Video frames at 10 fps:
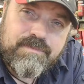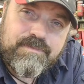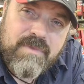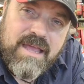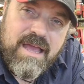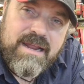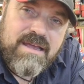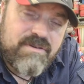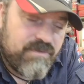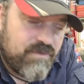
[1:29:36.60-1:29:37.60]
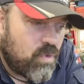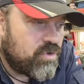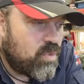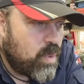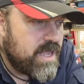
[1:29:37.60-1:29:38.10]
Can I afford a
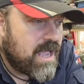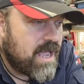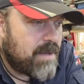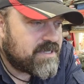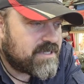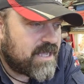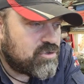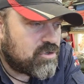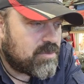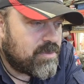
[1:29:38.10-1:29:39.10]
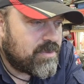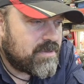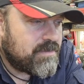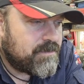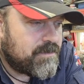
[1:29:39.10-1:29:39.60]
week out of my schedule at the moment?
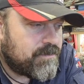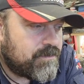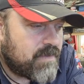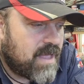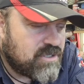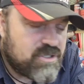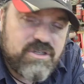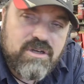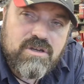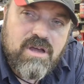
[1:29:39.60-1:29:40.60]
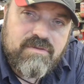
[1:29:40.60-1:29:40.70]
I just don't know.